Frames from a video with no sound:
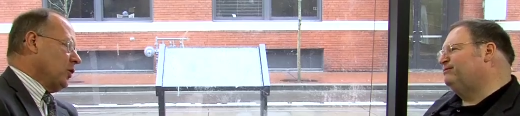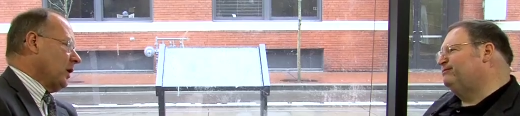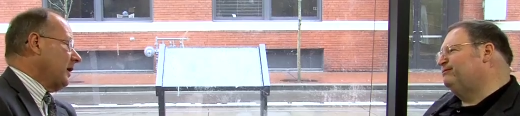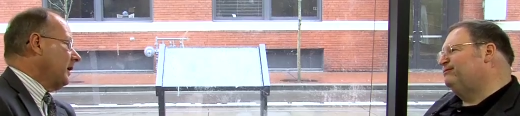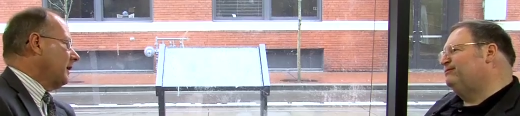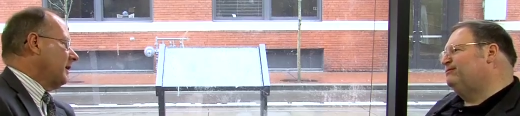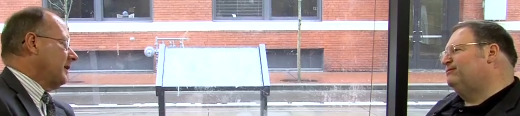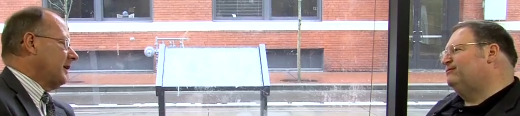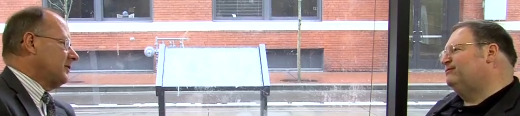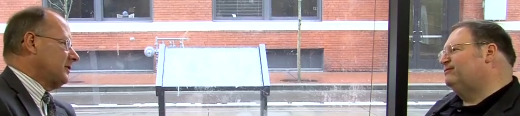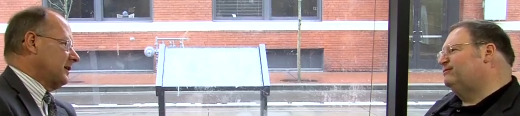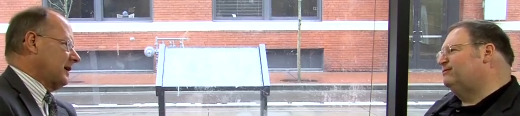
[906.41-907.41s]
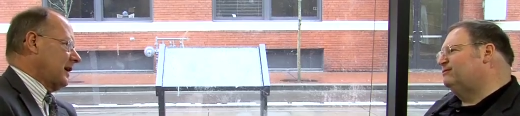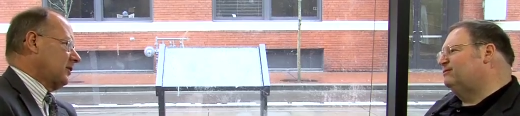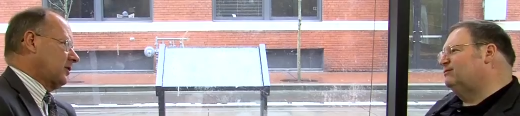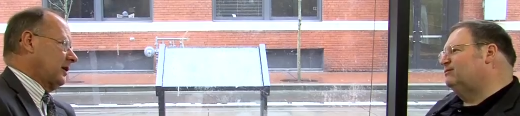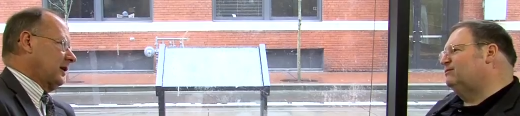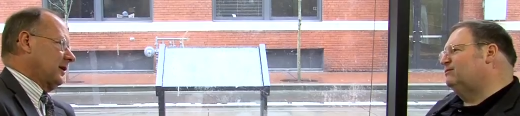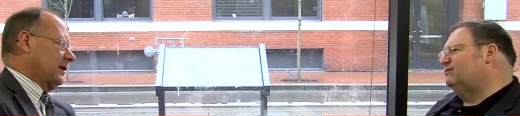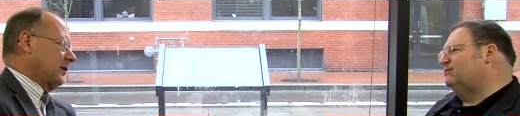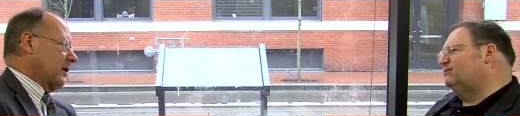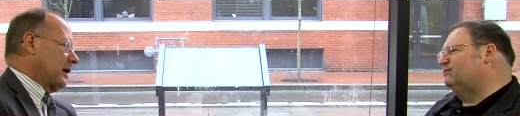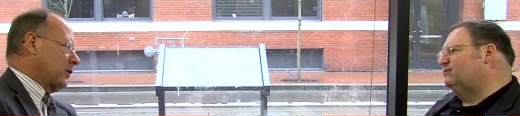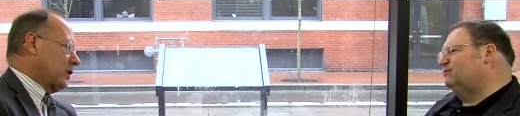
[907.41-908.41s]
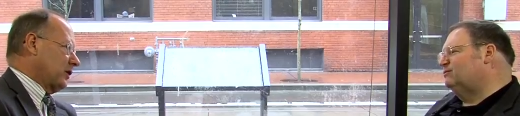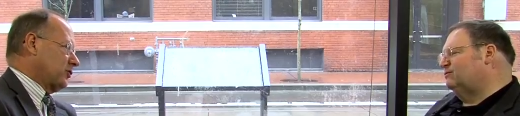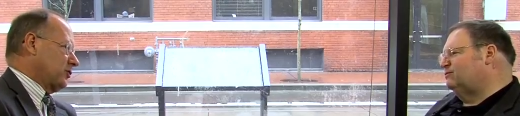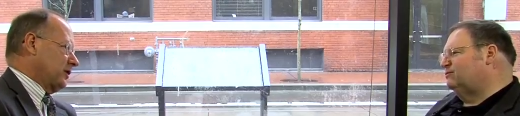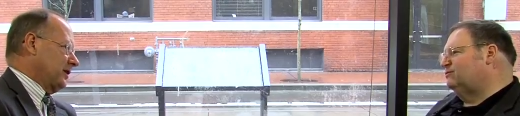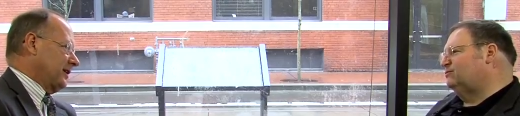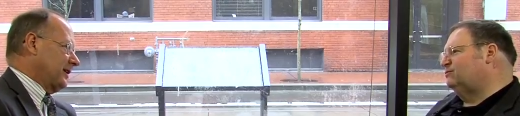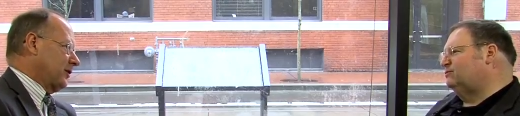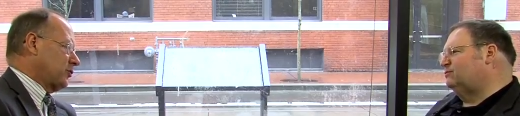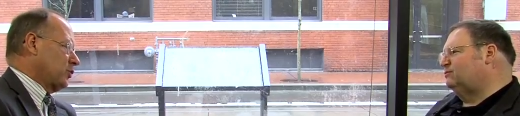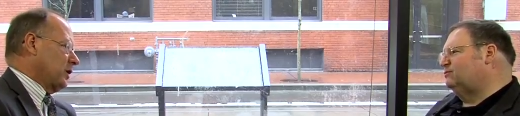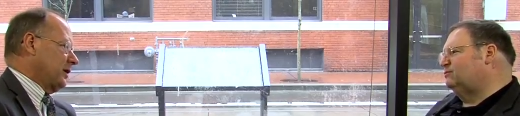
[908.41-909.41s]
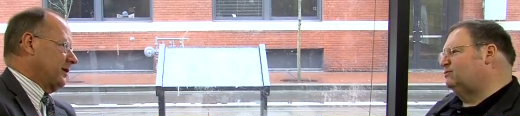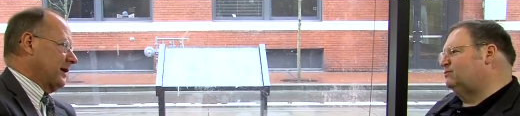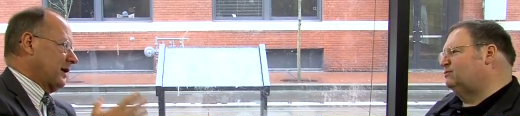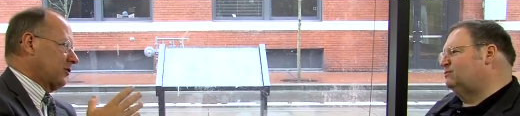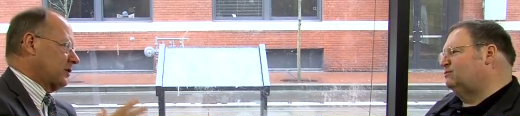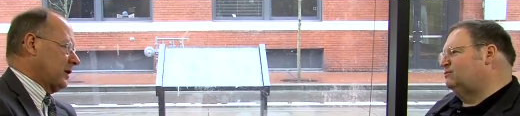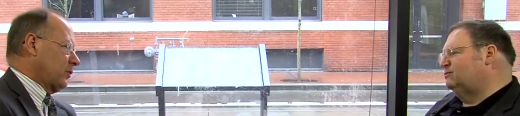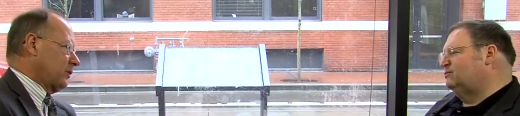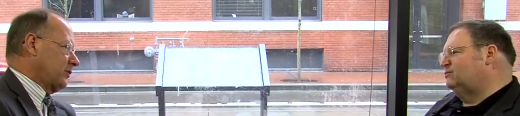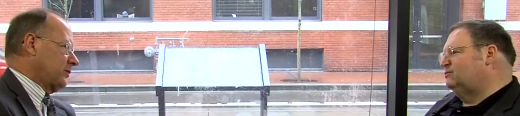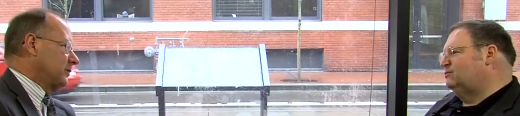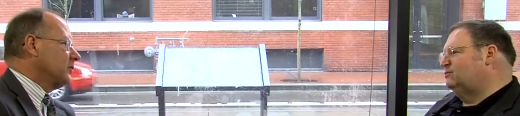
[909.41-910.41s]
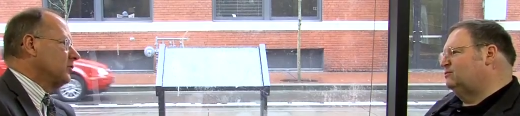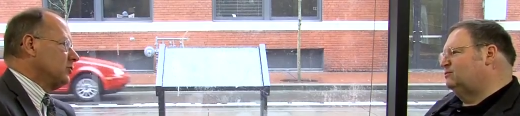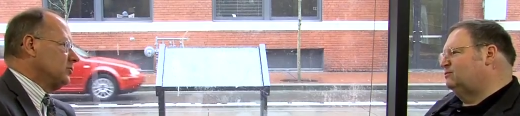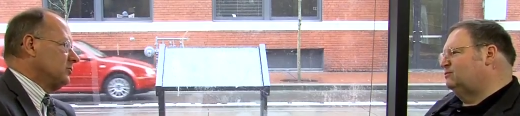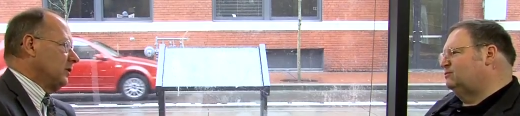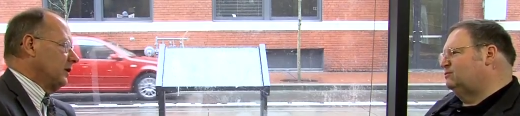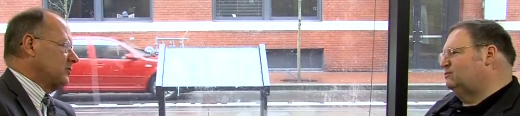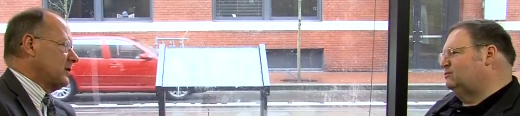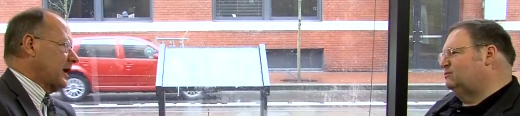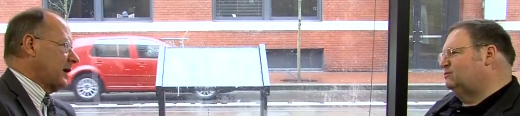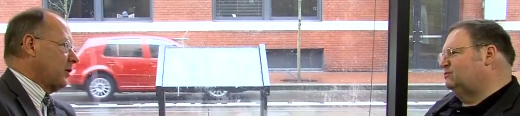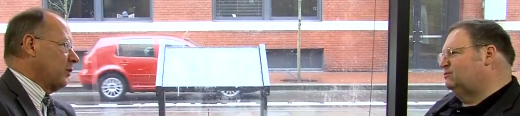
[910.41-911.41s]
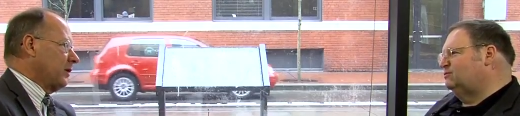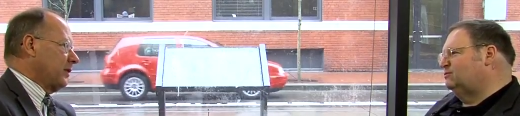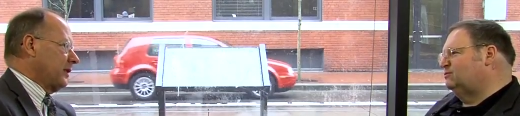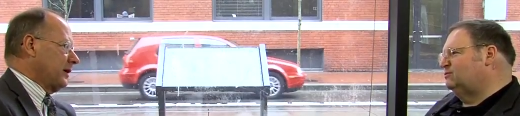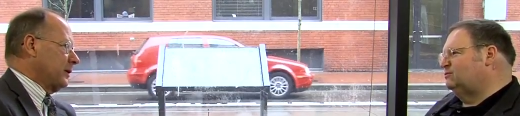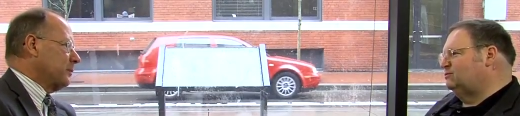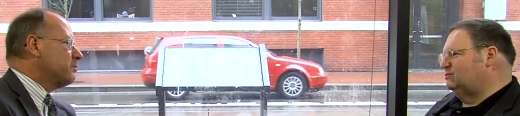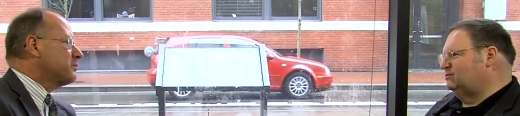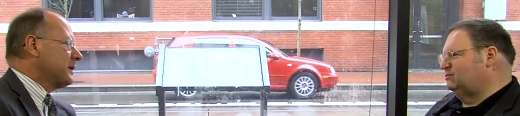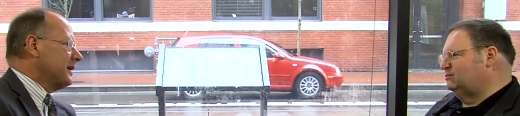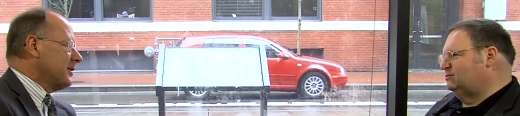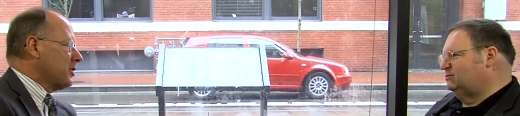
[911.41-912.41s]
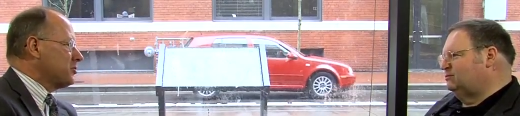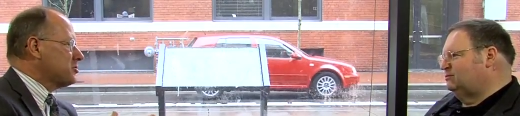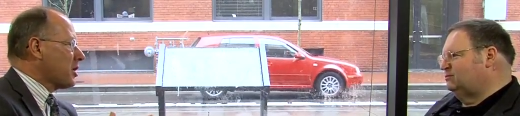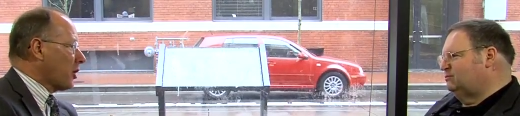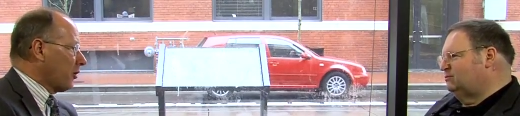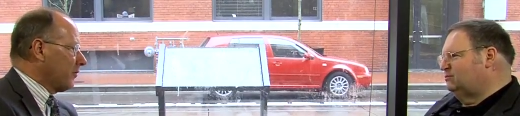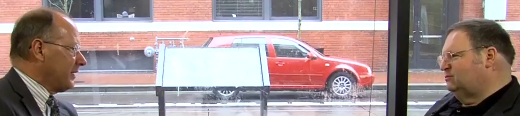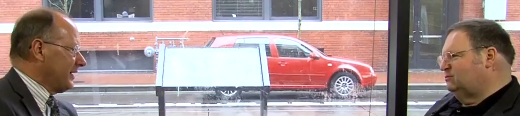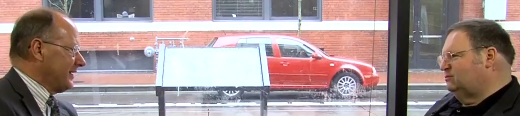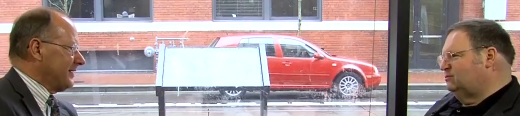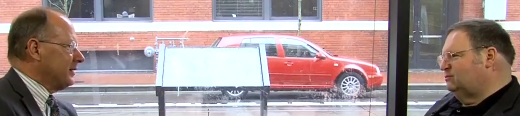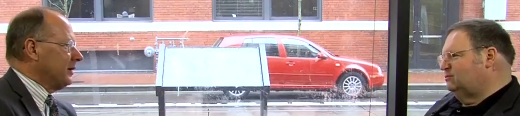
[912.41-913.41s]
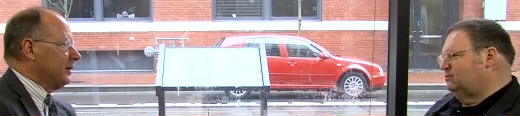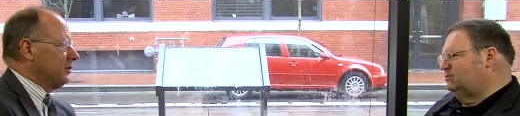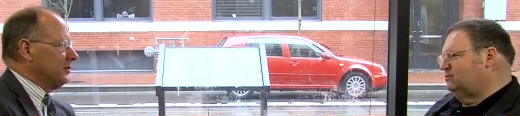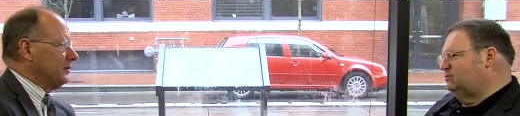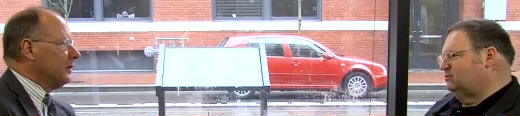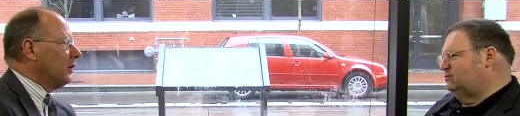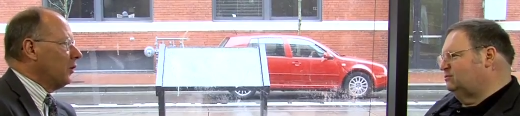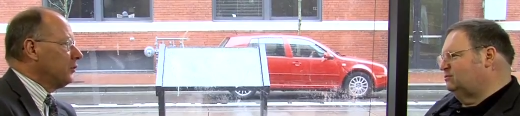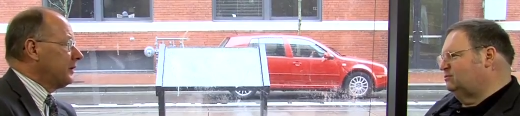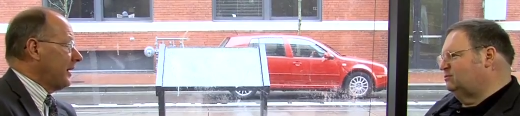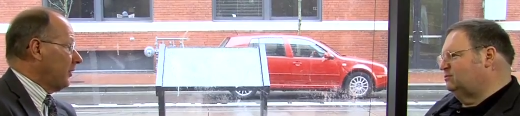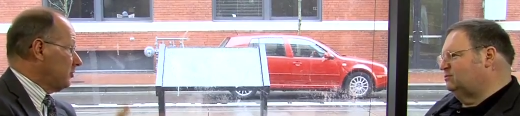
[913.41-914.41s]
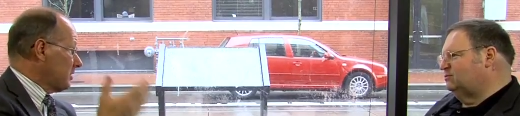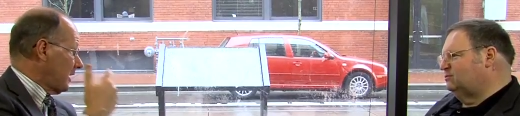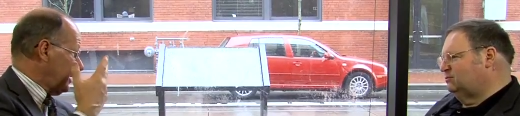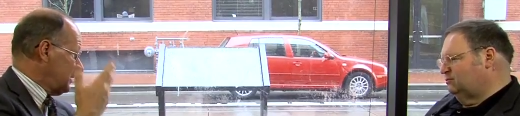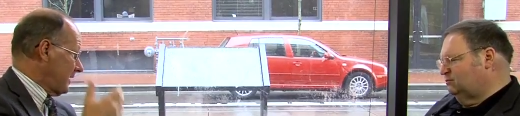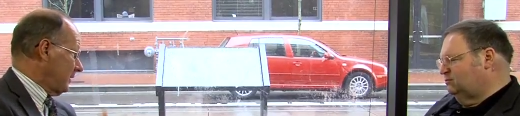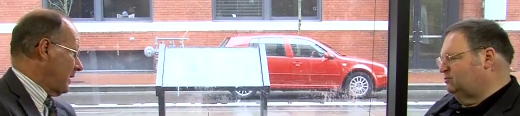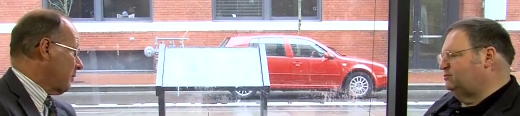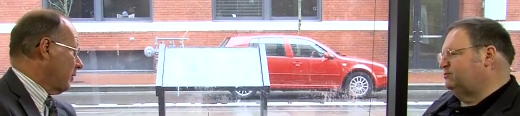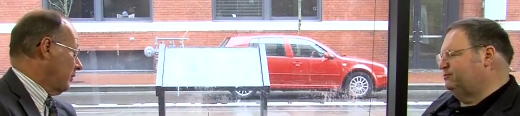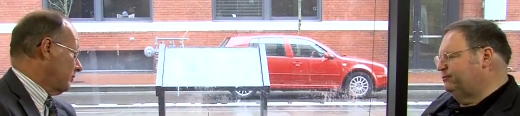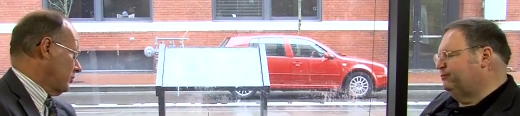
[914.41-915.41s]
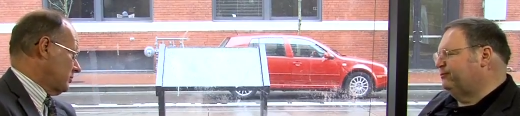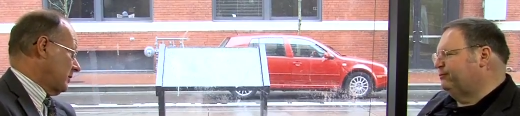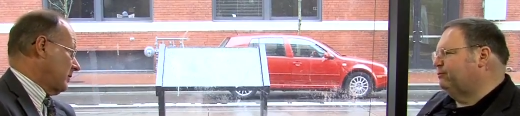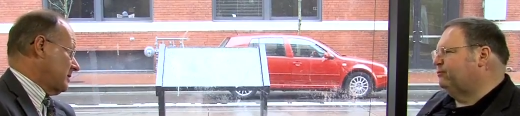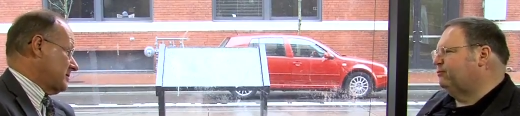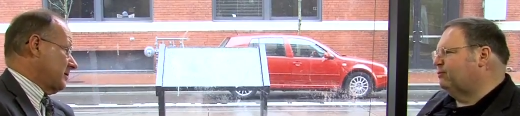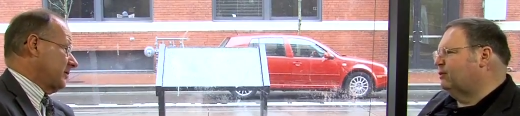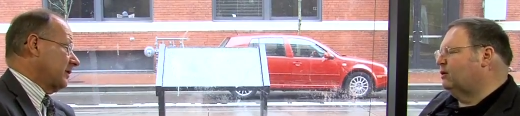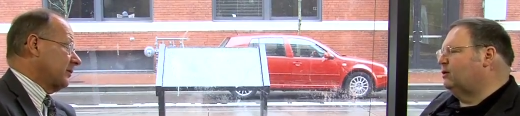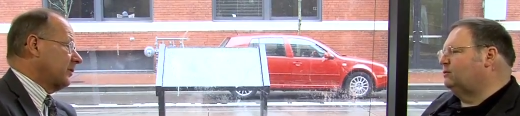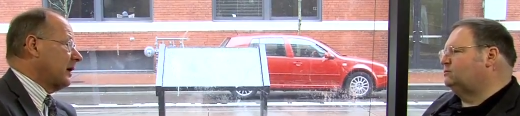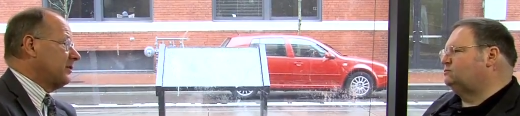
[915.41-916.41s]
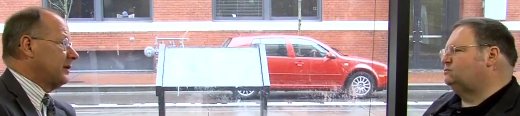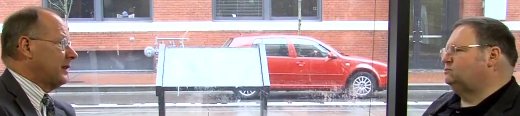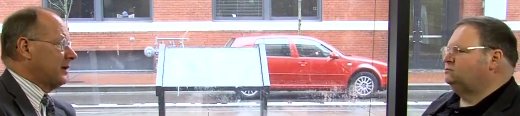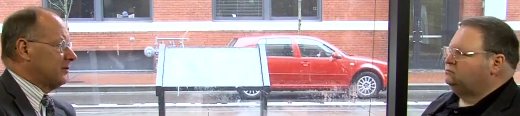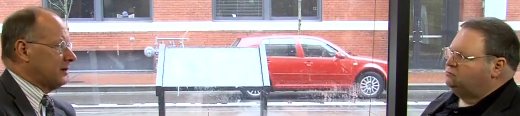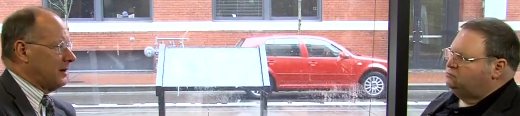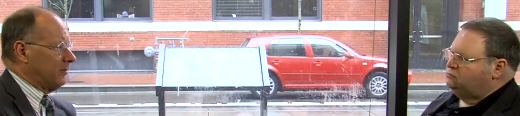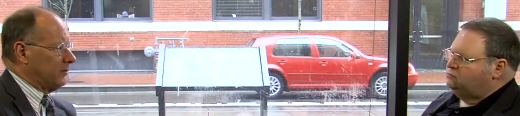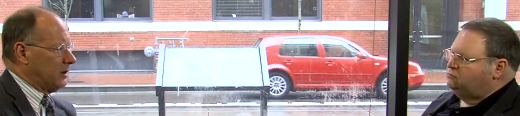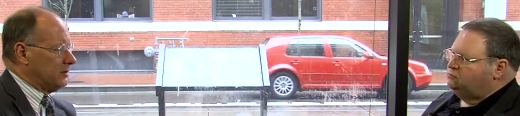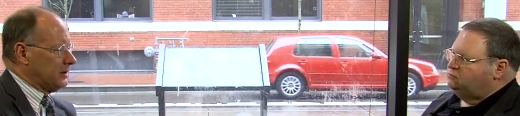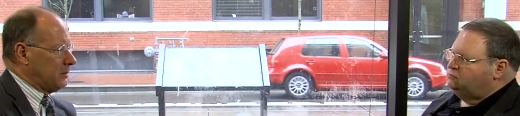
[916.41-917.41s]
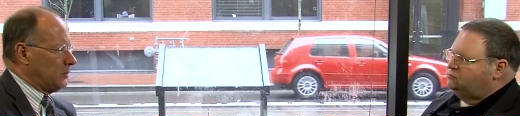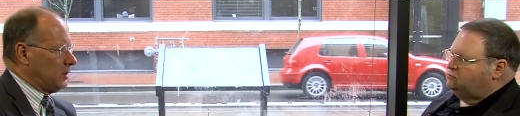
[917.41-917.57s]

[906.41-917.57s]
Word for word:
Speaker 1: Well, I think that's actually a great question, and it's one actually I was chatting with the chair of the Old Town Chinatown Neighborhood Association, raising that very same